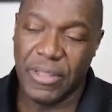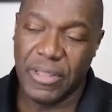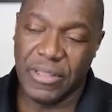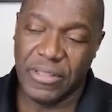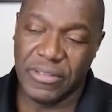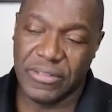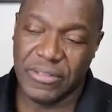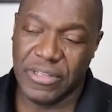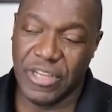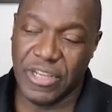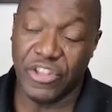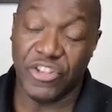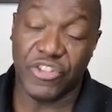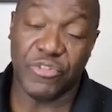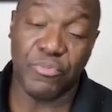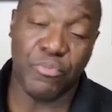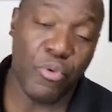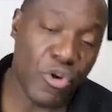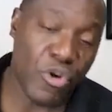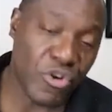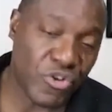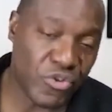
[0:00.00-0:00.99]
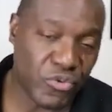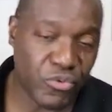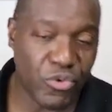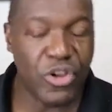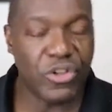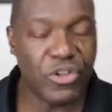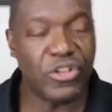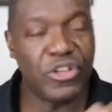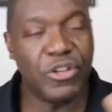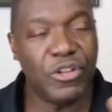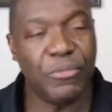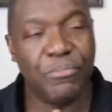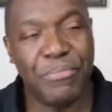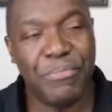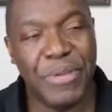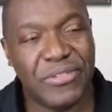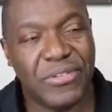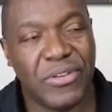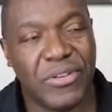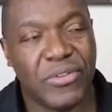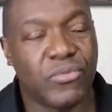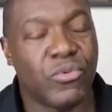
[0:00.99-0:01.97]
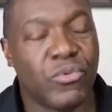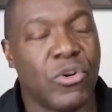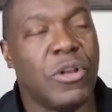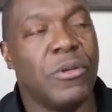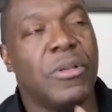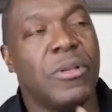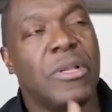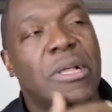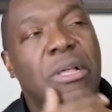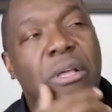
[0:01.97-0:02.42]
say the sports world to the business world